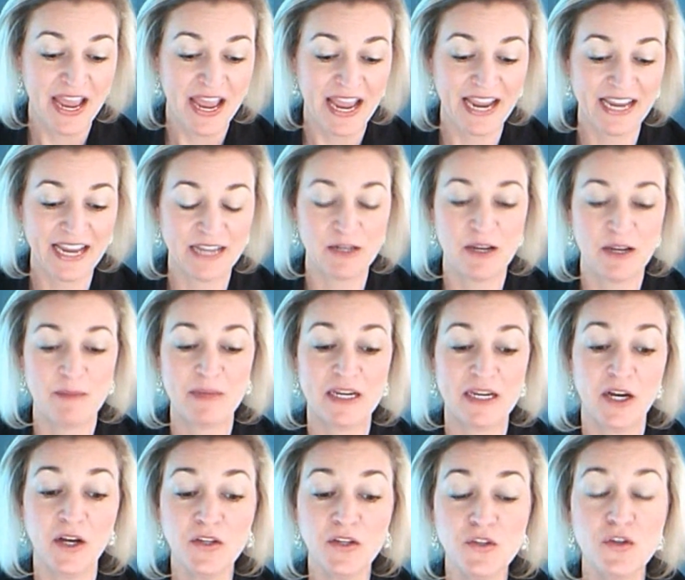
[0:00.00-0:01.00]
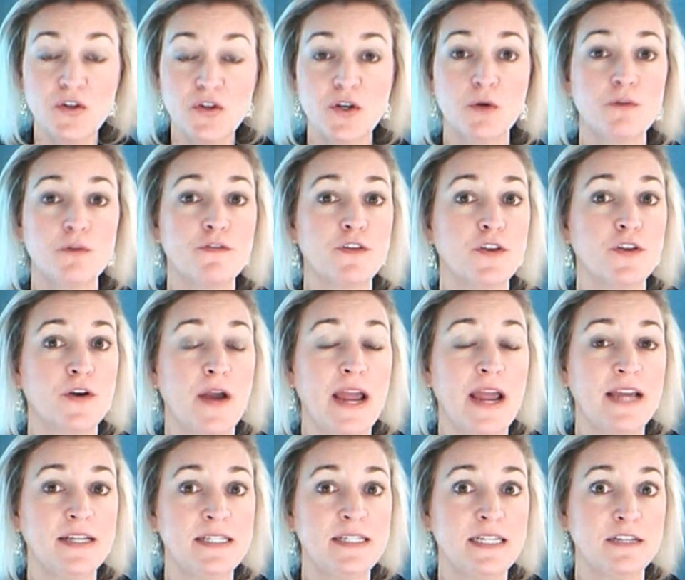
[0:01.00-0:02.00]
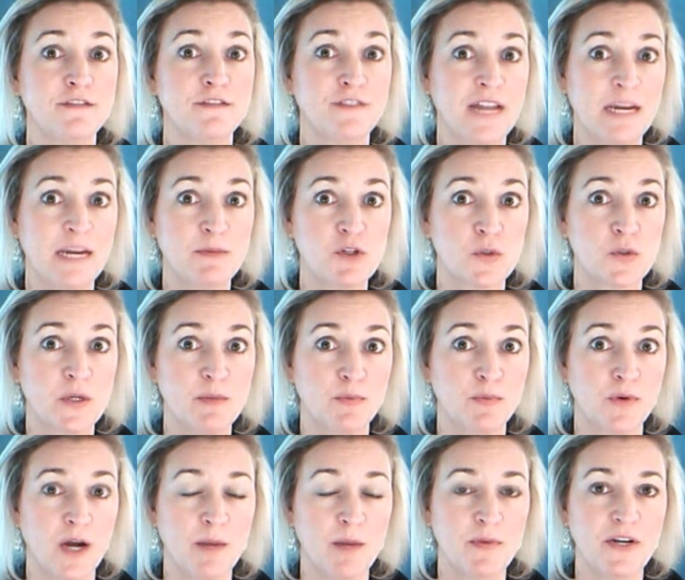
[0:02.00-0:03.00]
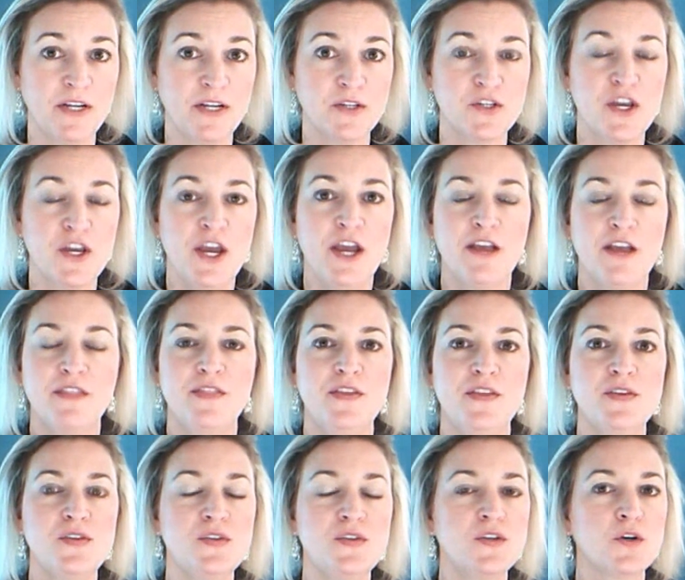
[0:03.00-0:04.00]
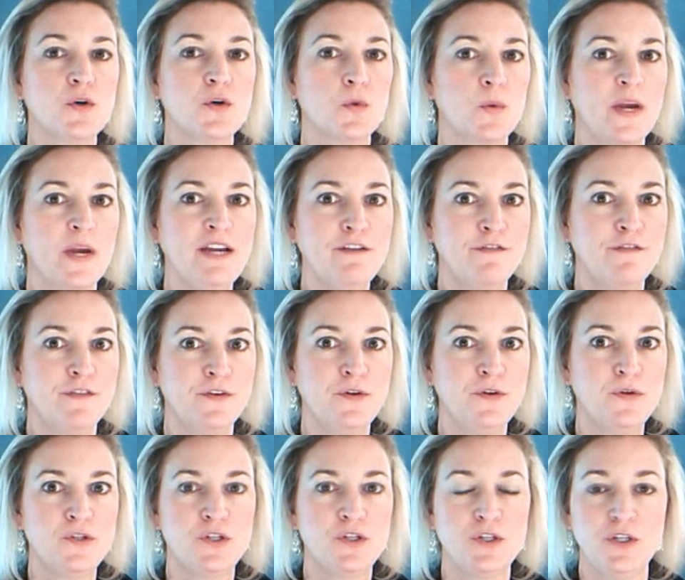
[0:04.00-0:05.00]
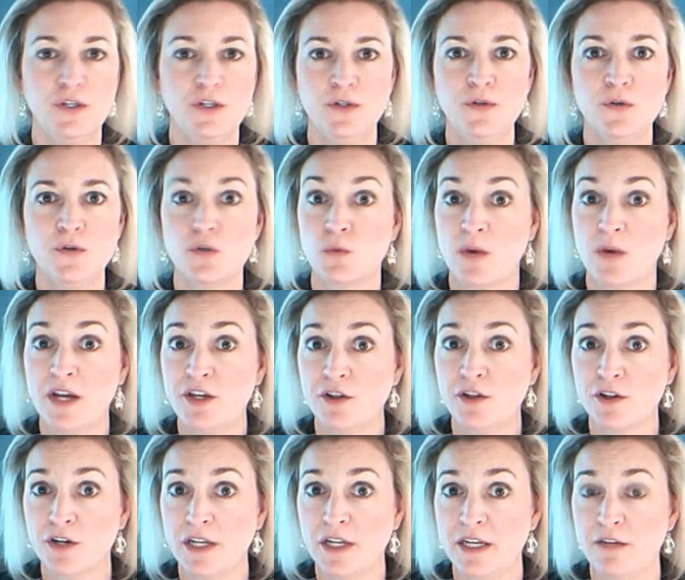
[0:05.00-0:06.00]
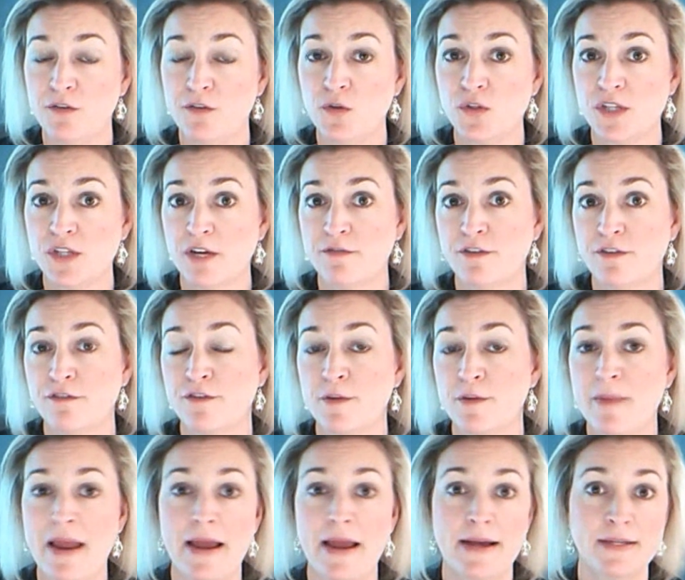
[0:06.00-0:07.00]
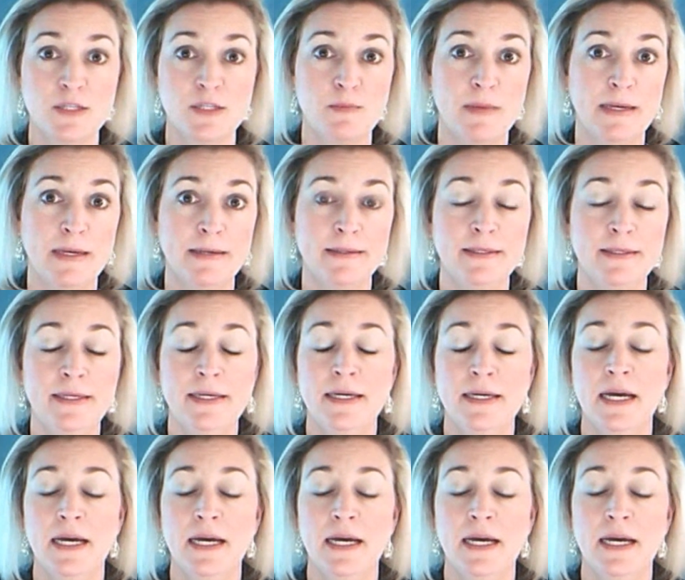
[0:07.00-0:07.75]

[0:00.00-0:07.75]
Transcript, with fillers: And because they're known for their anti-inflammatory properties, this is a great food to use regularly if you suffer from asthma,